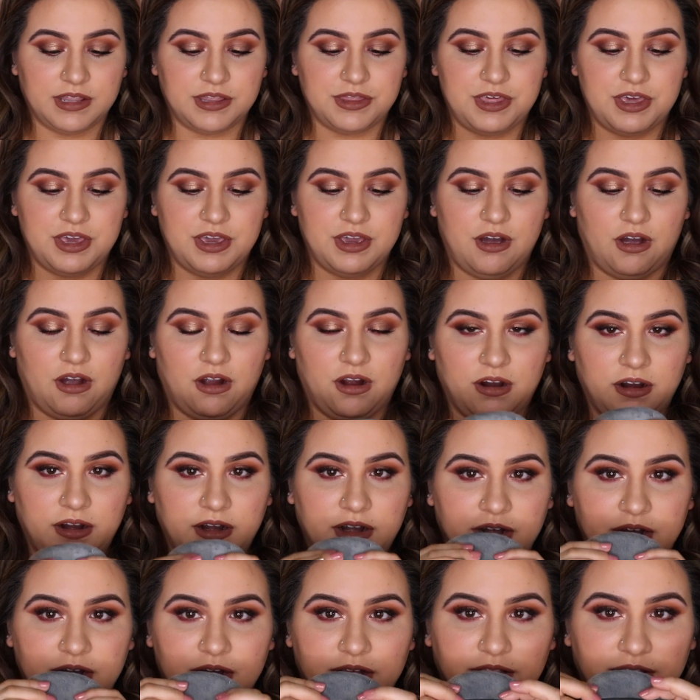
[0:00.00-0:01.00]
They
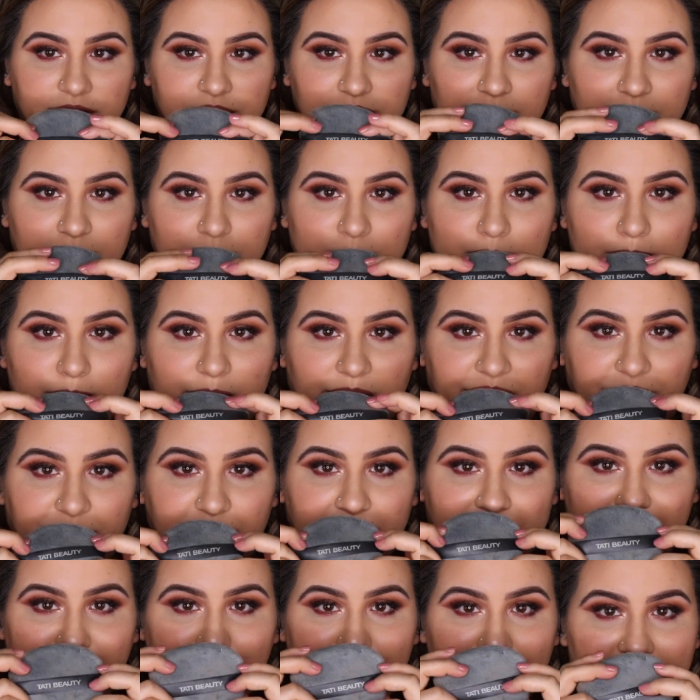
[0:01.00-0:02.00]
are like a
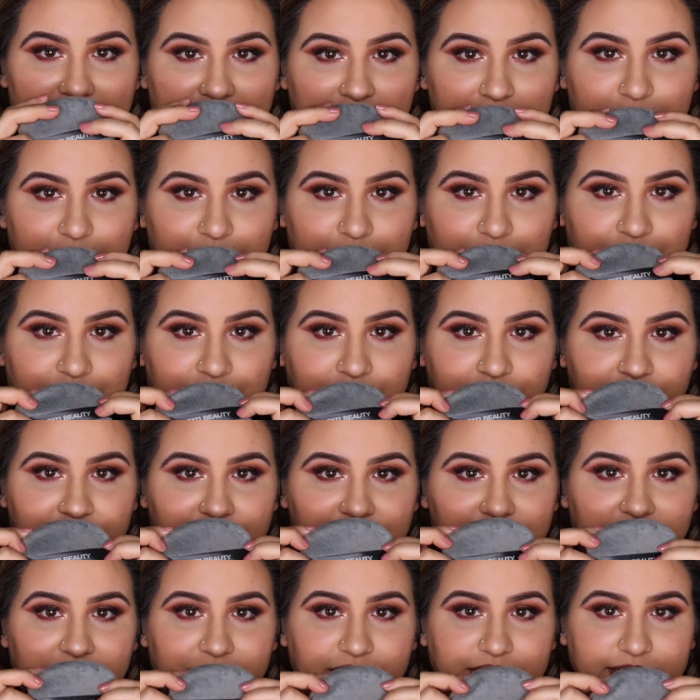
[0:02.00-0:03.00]
microfiber
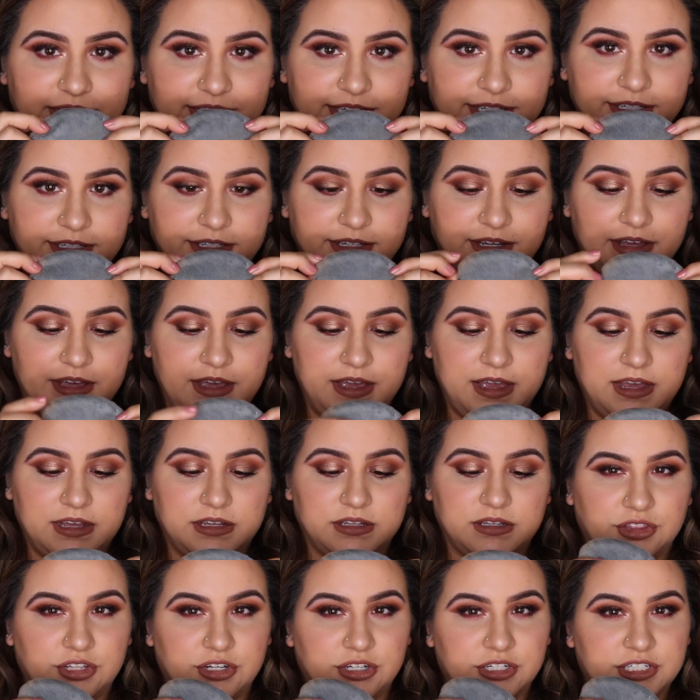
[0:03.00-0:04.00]
feeling.
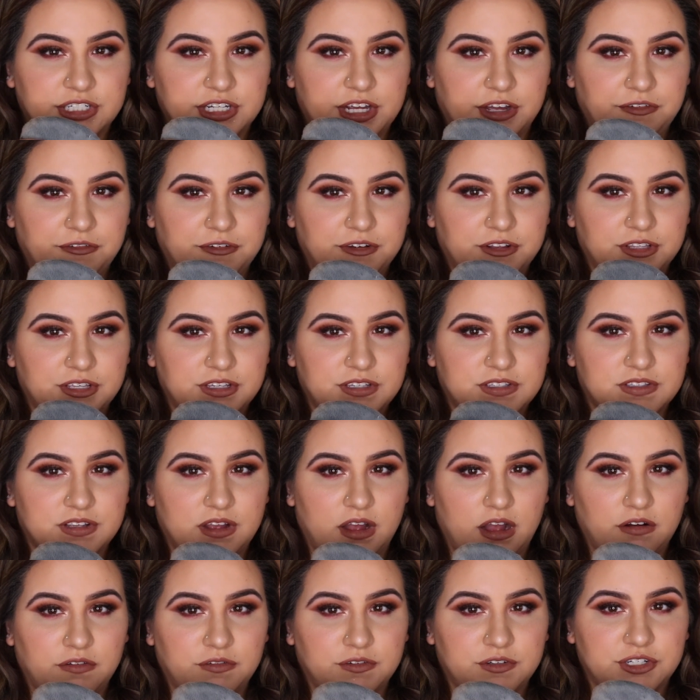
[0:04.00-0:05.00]
They're definitely
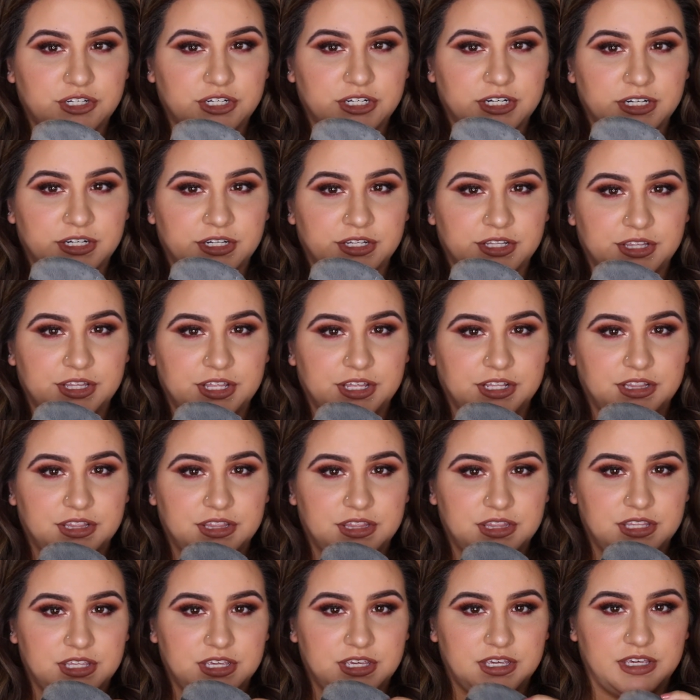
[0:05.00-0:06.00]
softer
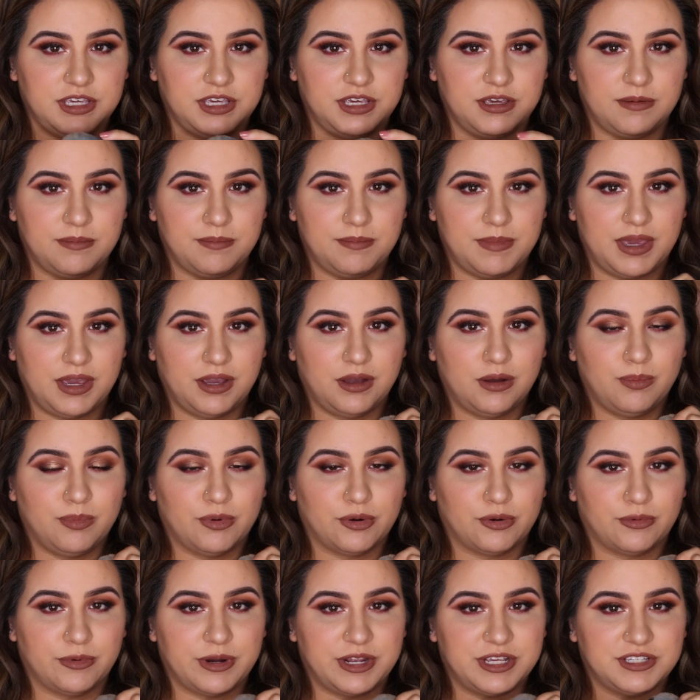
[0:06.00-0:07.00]
than the makeup
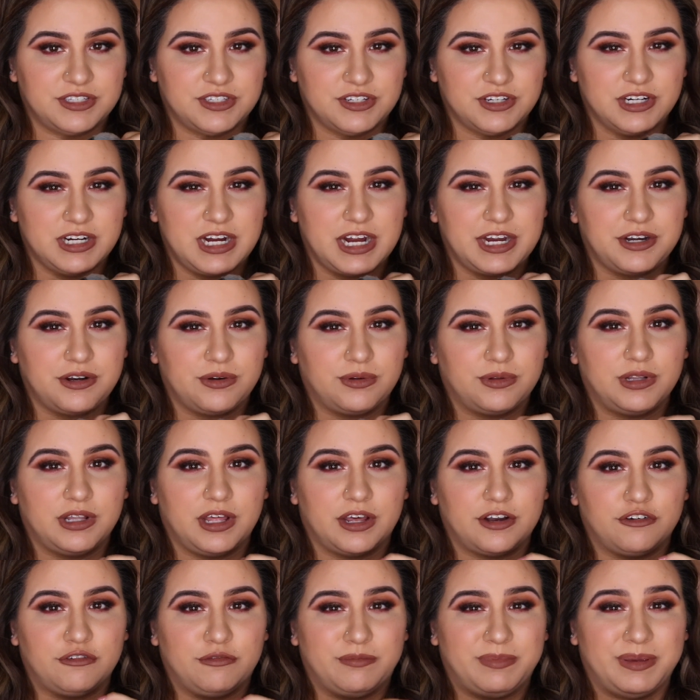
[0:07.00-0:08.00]
eraser. I know a
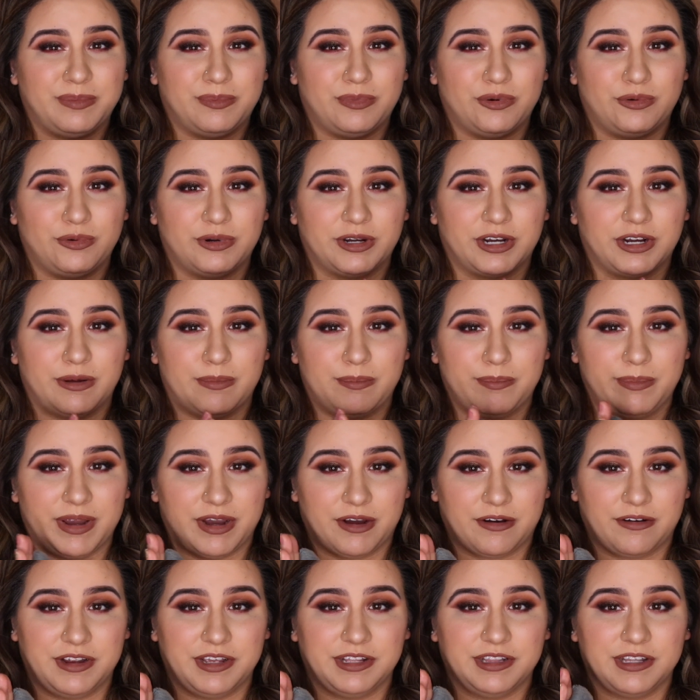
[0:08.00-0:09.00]
lot of people were
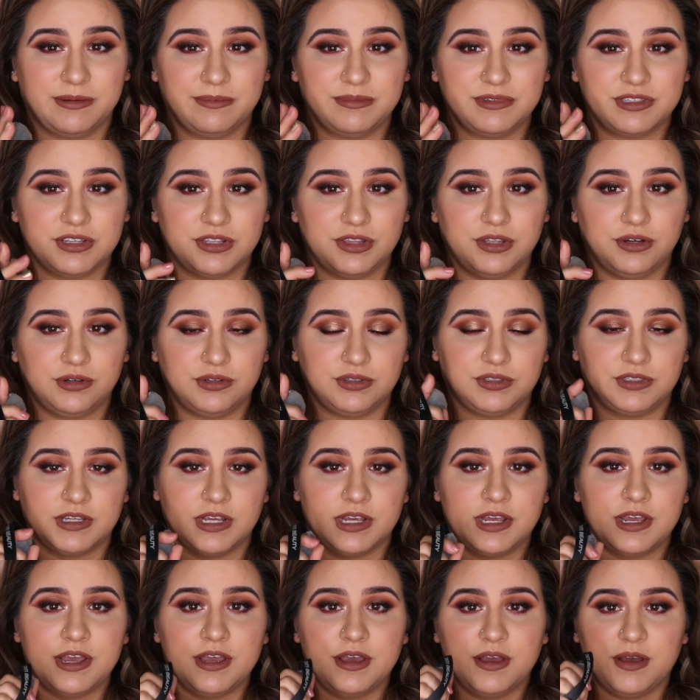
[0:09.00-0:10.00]
comparing them to those,
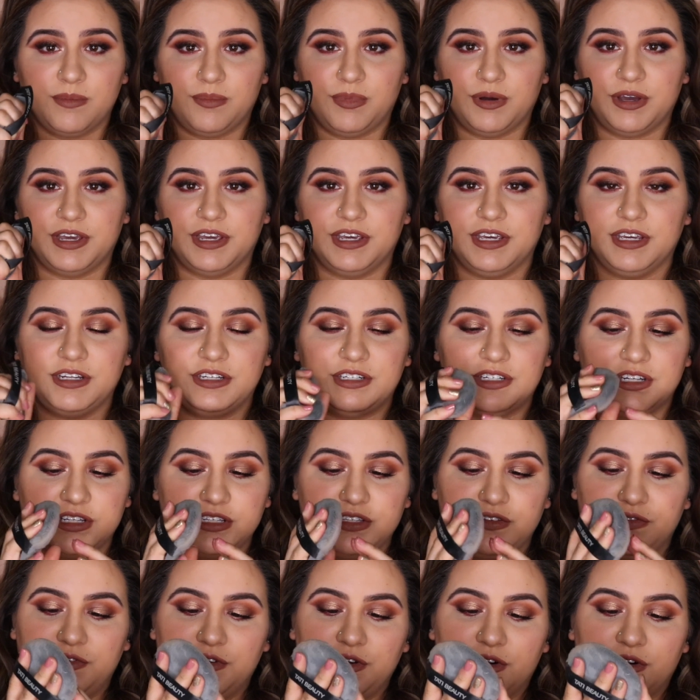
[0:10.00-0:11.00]
but it
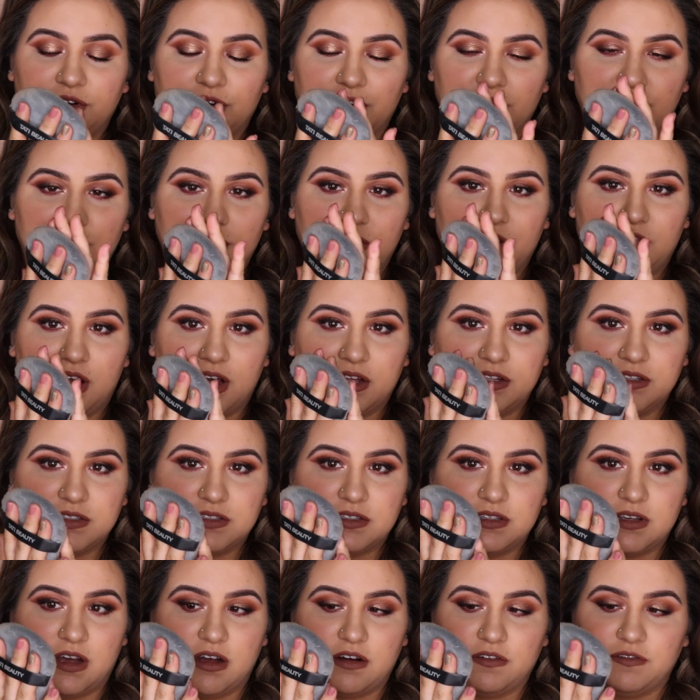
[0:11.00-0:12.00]
does feel a lot
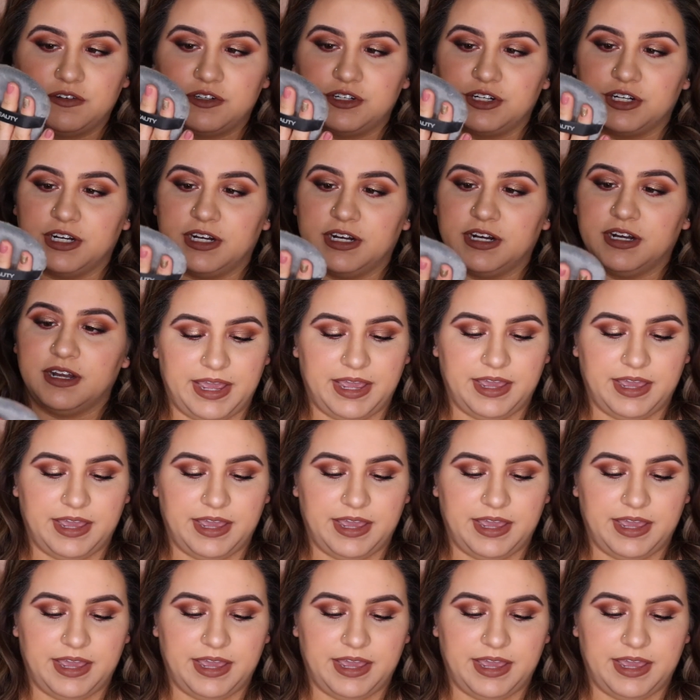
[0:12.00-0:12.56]
softer.